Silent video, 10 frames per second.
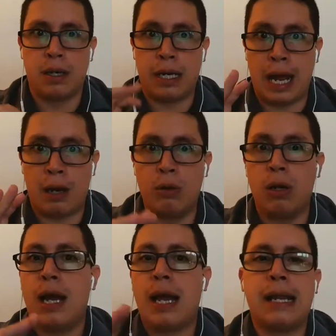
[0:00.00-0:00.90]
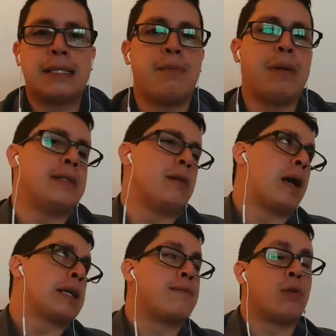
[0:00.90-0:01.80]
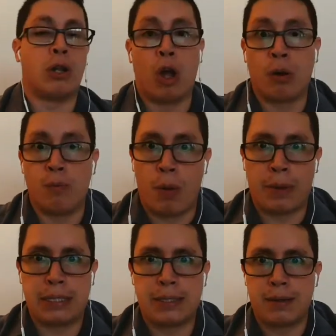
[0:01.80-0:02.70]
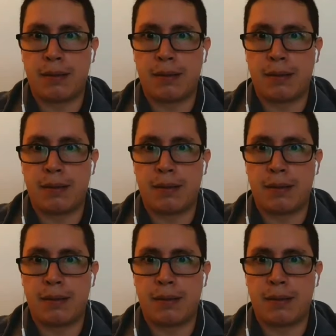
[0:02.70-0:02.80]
Now, let them interact for a long moment.